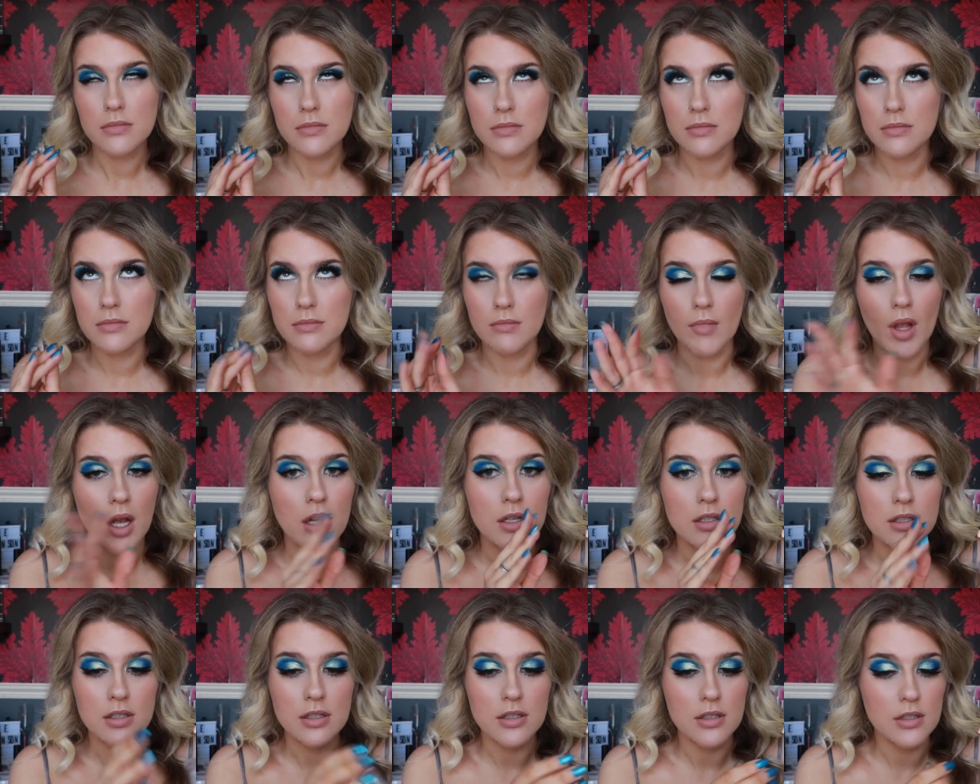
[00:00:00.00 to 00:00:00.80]
Mm,
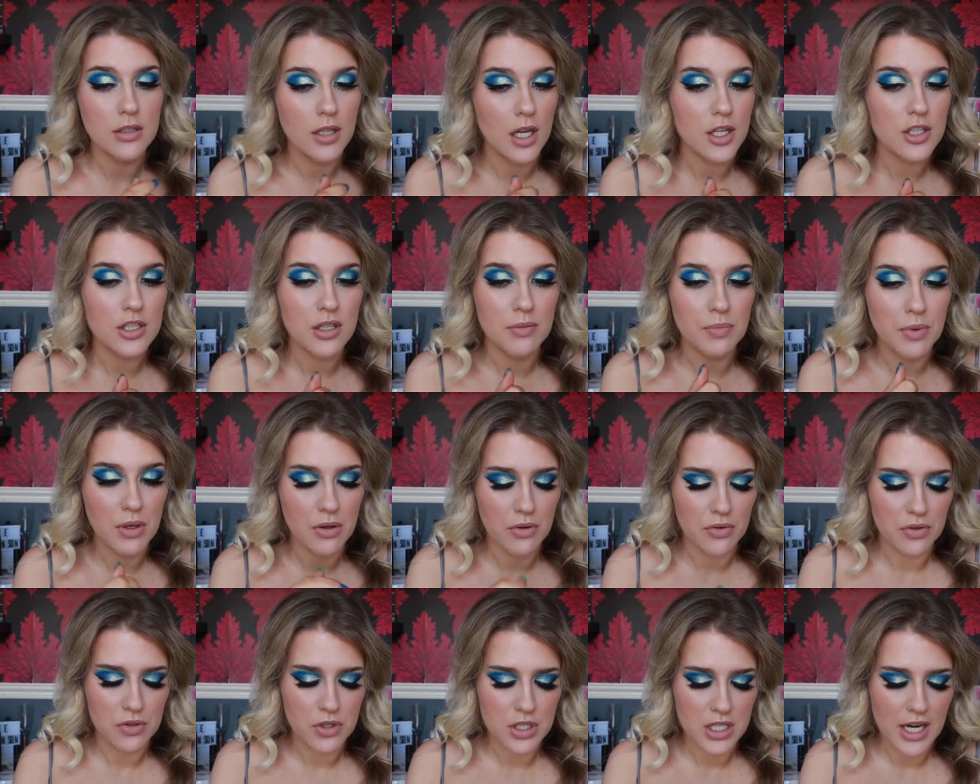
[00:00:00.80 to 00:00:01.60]
such a
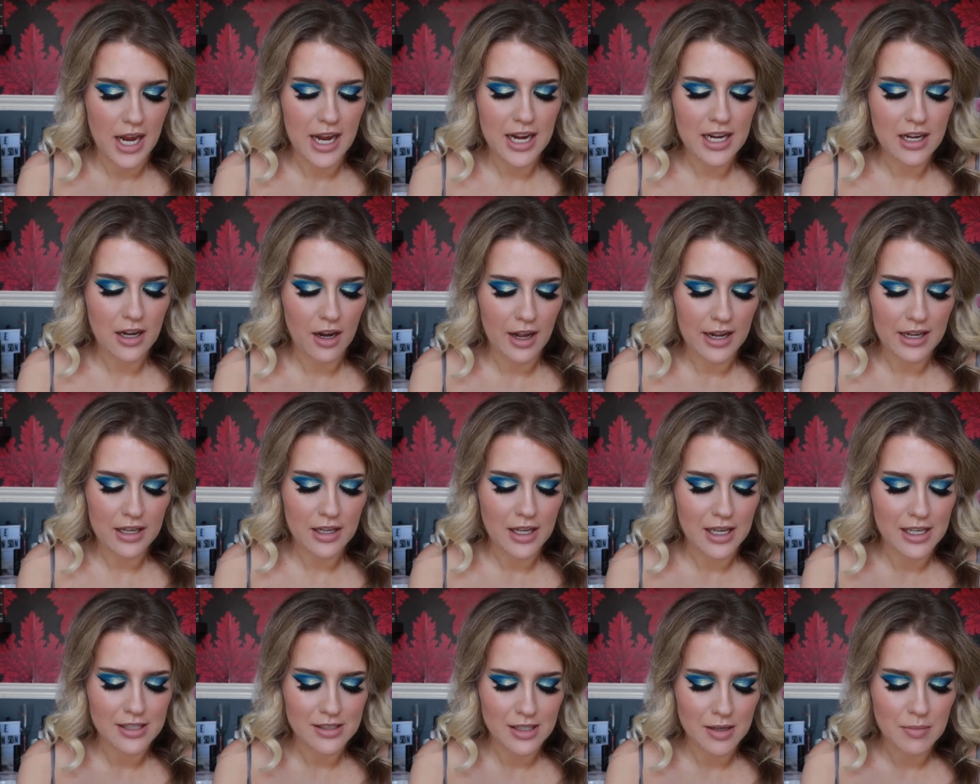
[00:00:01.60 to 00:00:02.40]
beautiful shade. Like
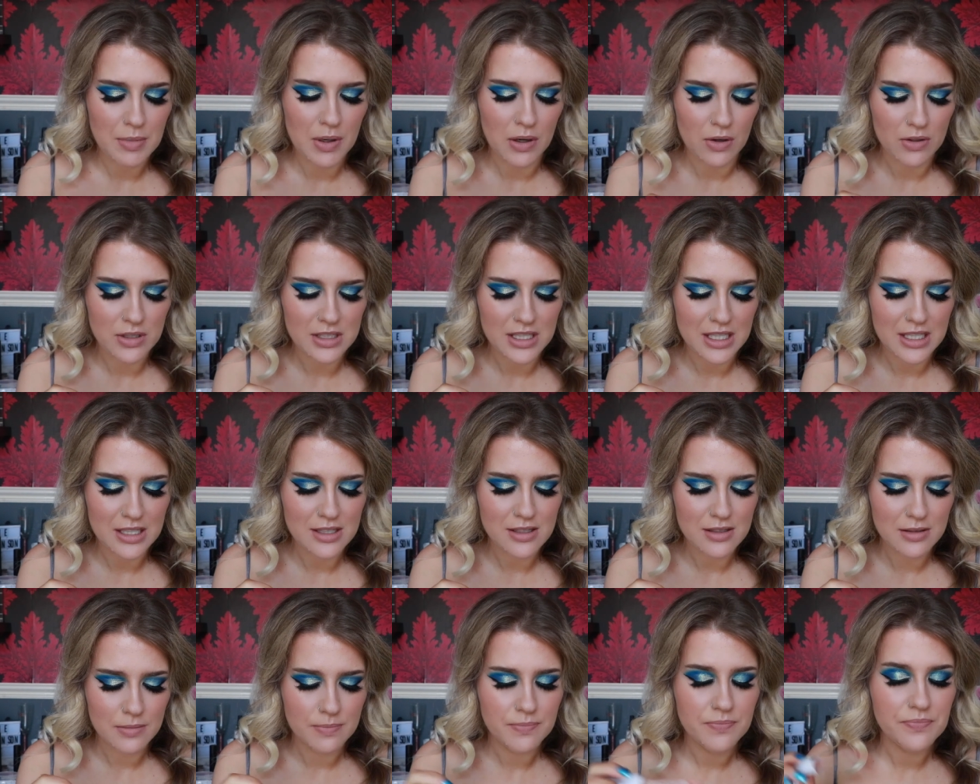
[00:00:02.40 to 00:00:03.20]
his lip gloss
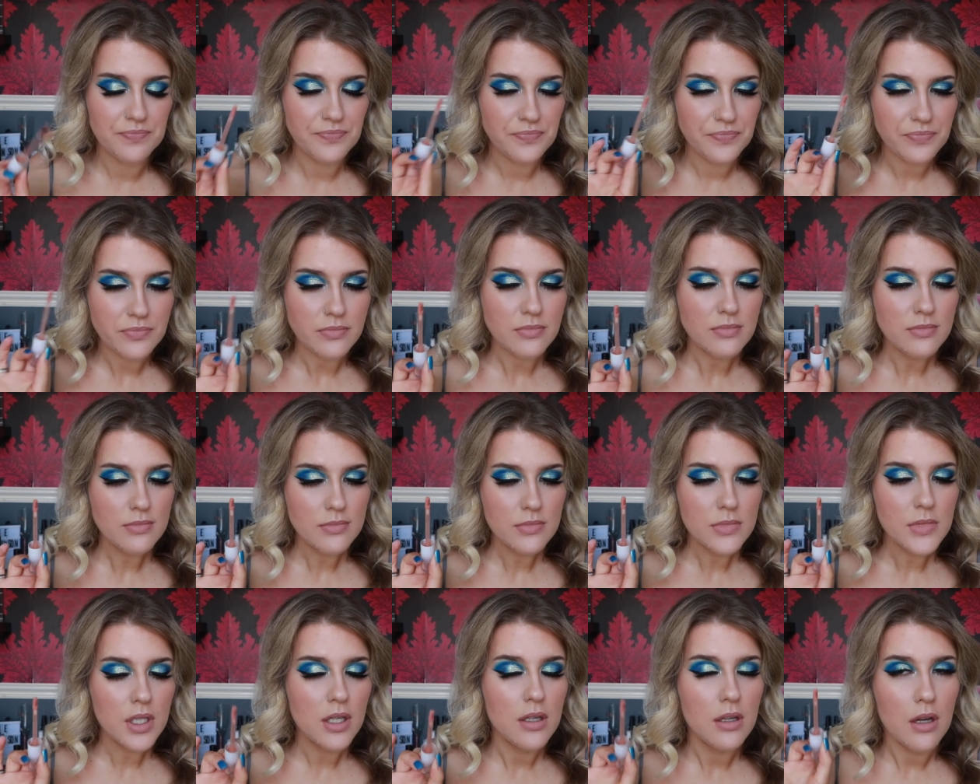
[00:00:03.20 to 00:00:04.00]
is
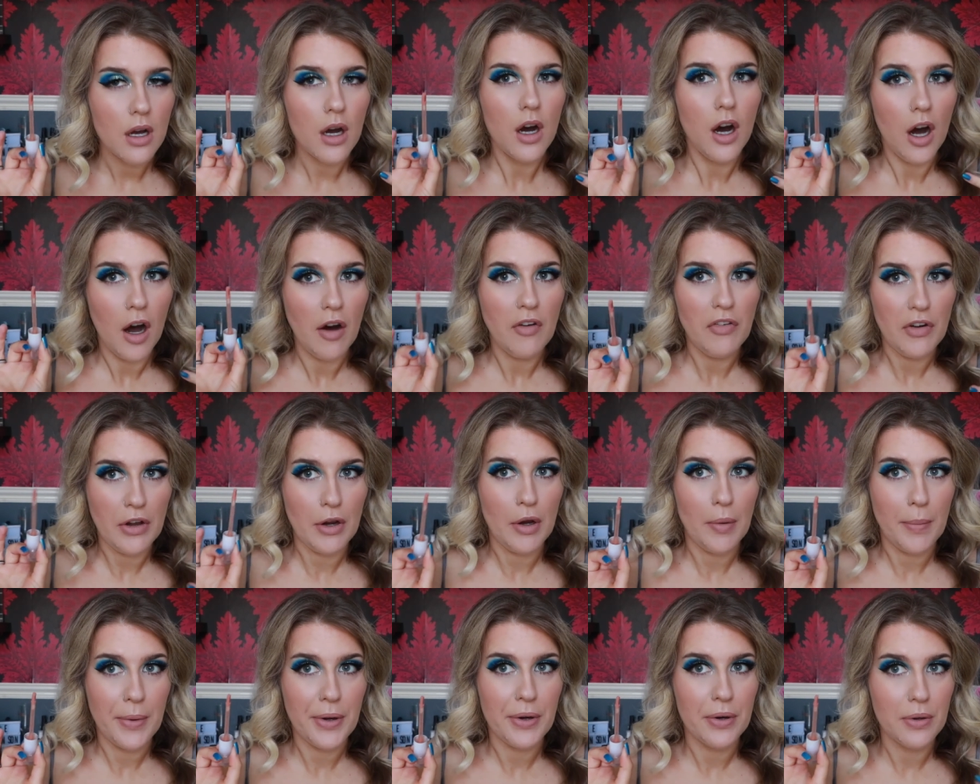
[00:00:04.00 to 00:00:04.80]

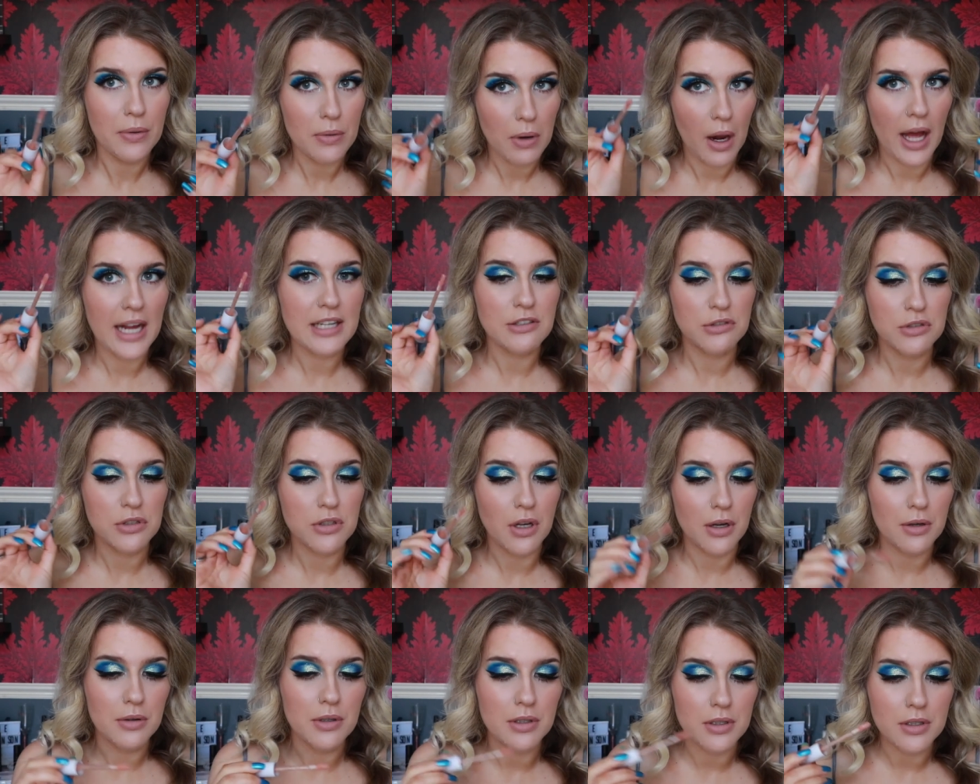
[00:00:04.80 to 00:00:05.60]
phenomenal. Like
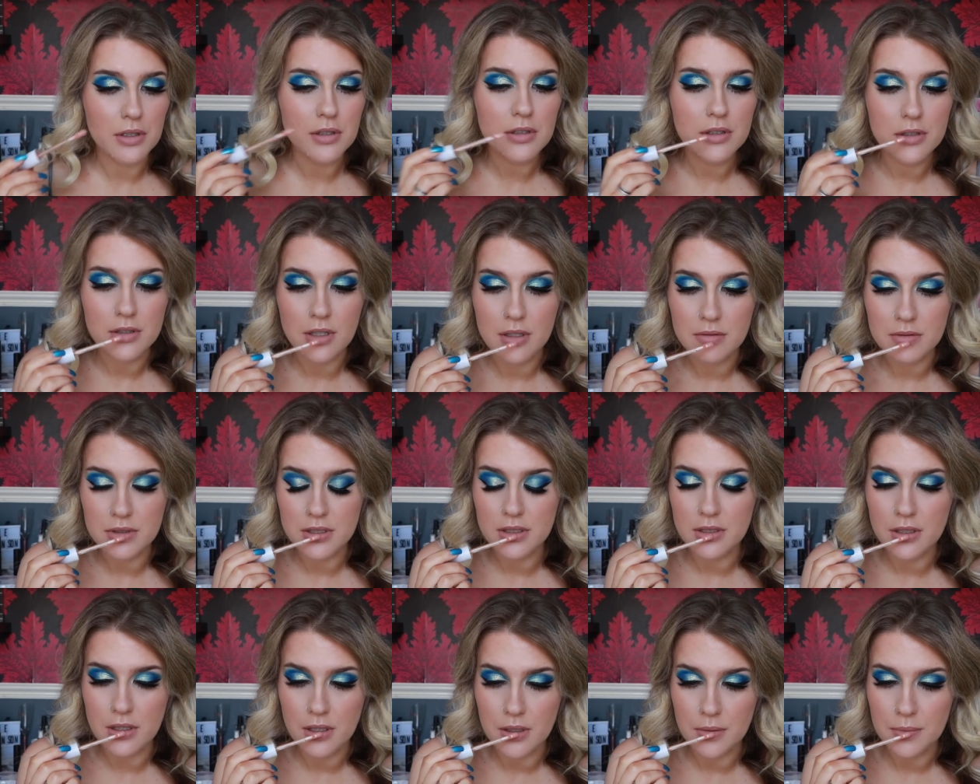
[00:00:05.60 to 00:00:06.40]
so good. So I'm
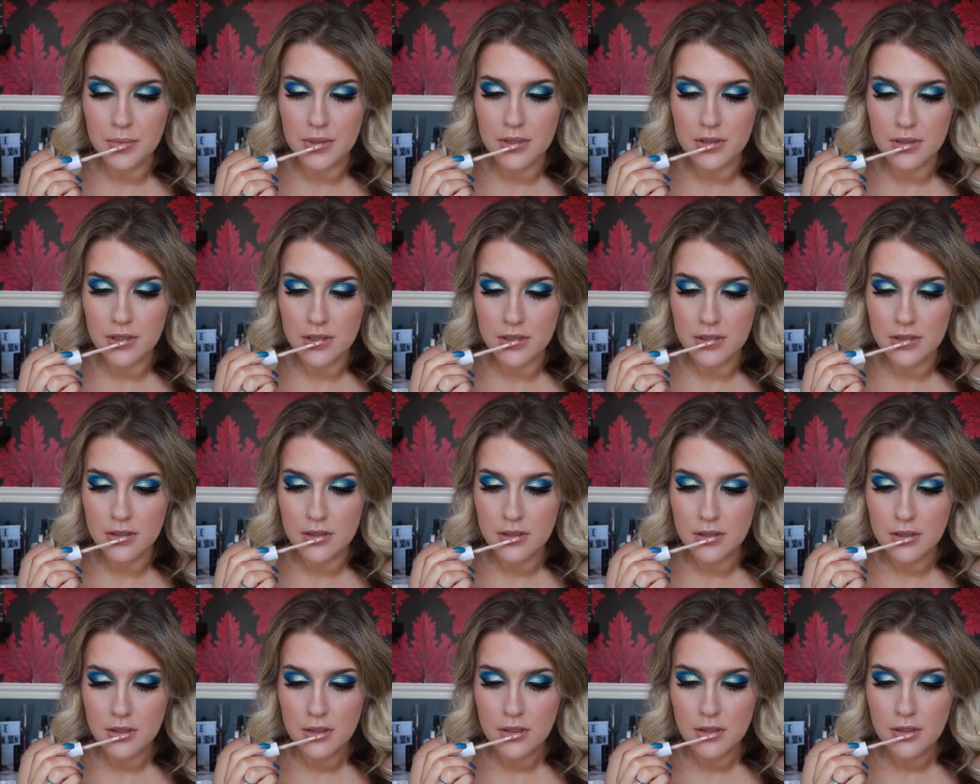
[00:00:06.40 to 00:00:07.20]
just going to put this
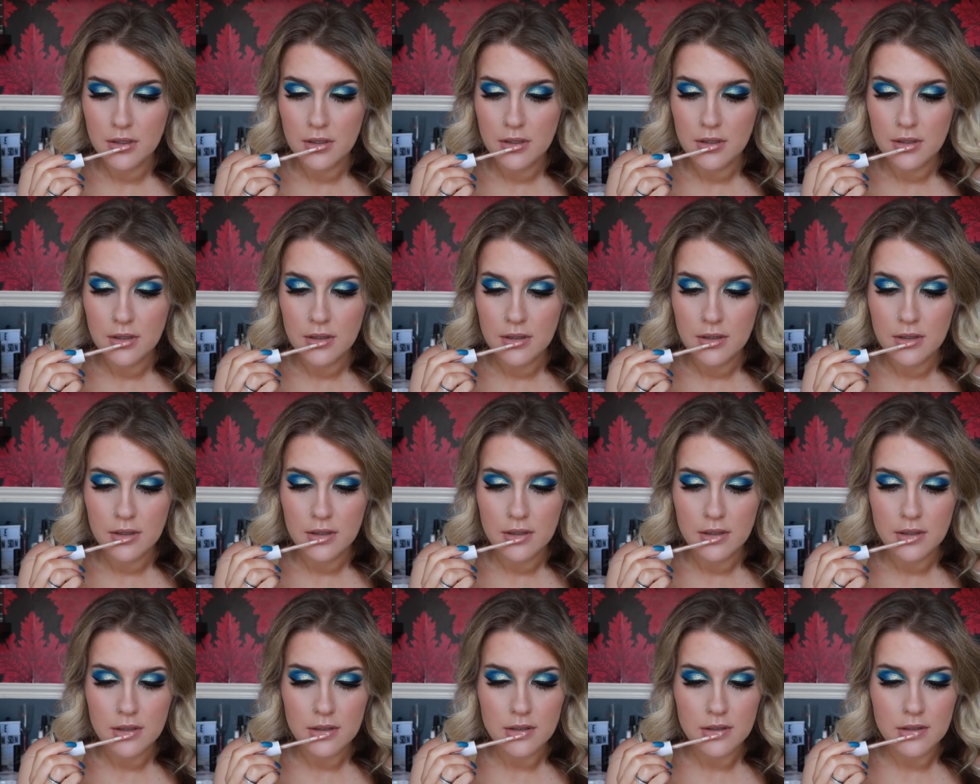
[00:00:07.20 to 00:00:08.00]

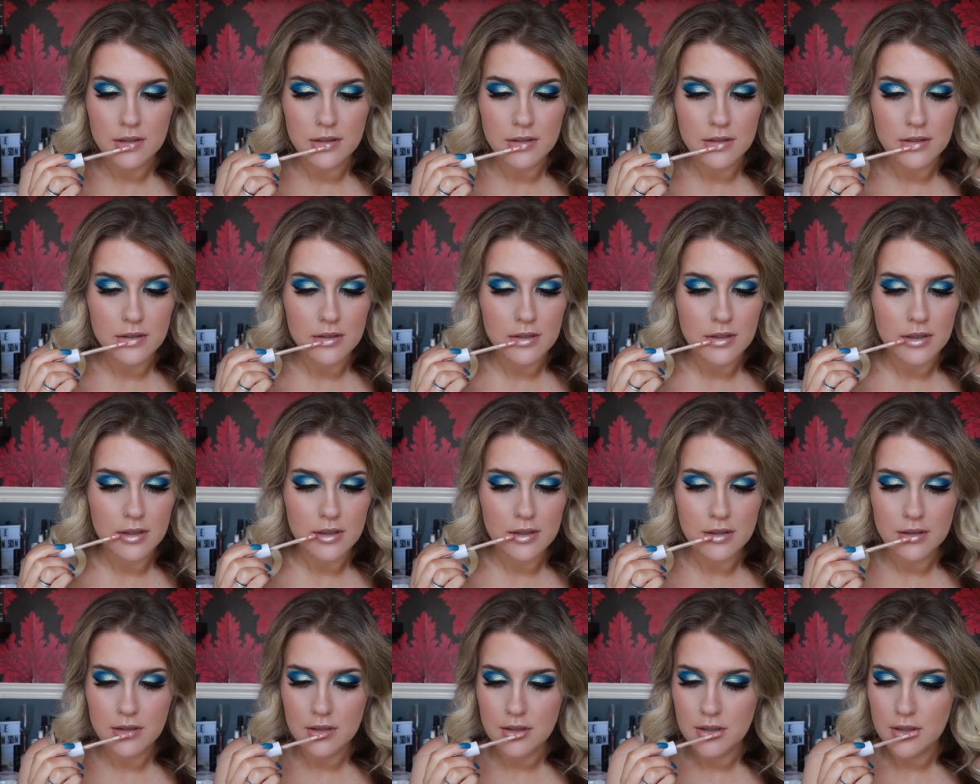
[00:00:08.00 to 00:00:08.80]
on
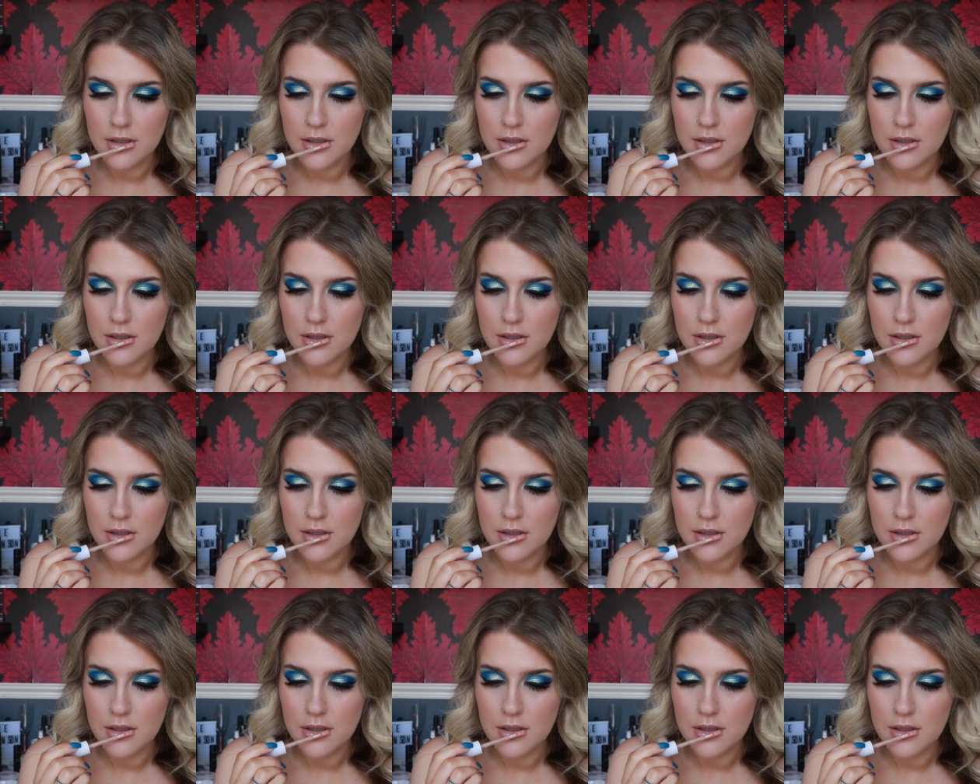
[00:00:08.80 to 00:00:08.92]
top.